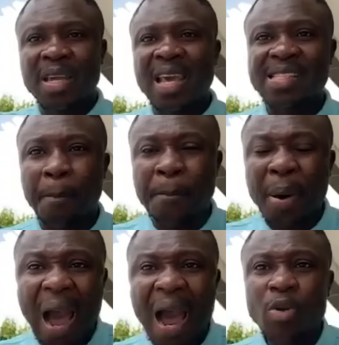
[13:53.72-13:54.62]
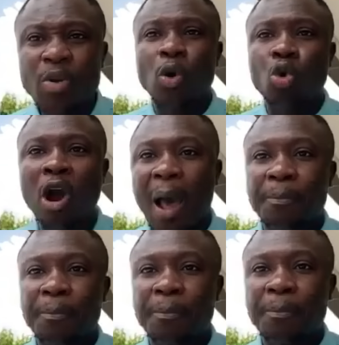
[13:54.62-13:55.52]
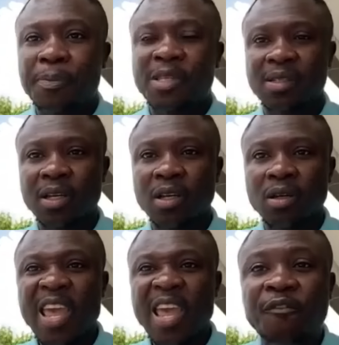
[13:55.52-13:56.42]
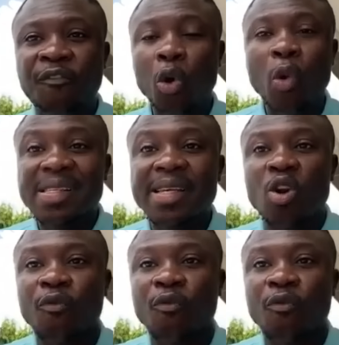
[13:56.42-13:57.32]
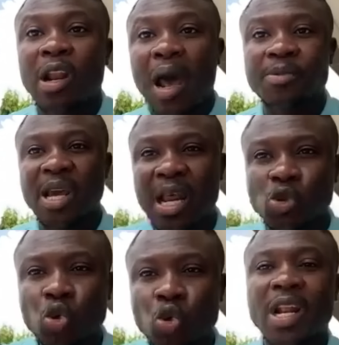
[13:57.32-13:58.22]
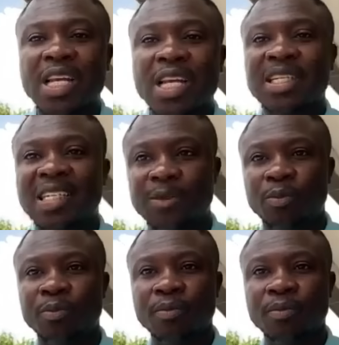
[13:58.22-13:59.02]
your collapse, influencing of collapse, that's all national team.